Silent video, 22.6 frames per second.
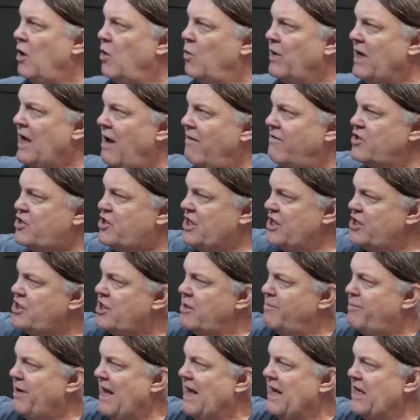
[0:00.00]
We have a
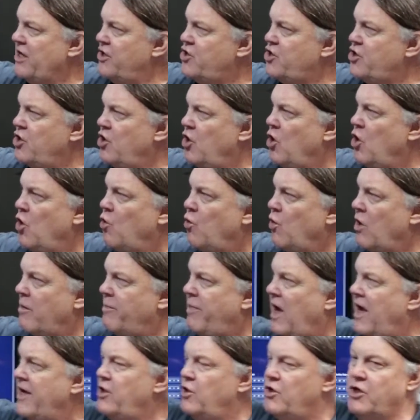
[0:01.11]
system page
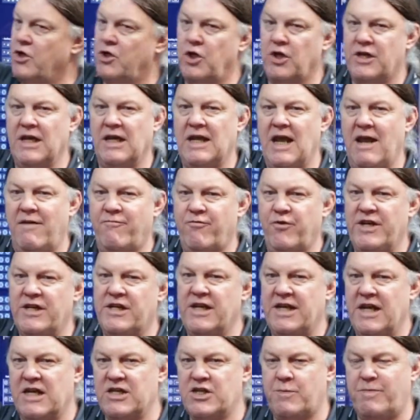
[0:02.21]
whereby you can look at every
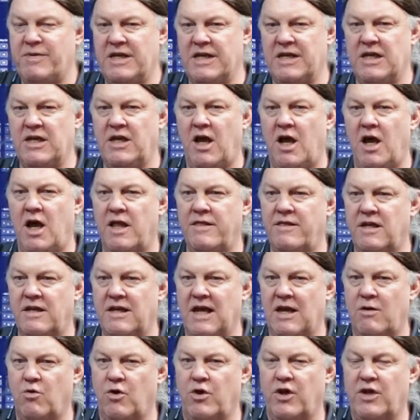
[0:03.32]
DSP on the
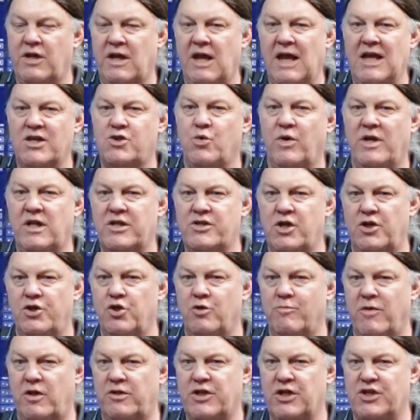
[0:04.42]
network, as well as our
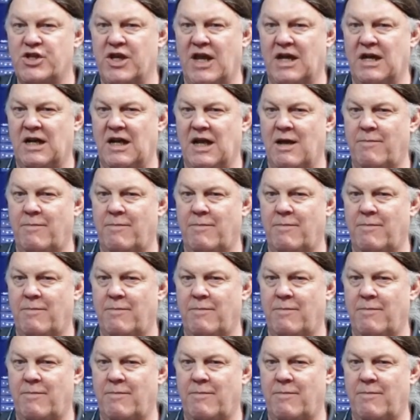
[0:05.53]
new multi-channel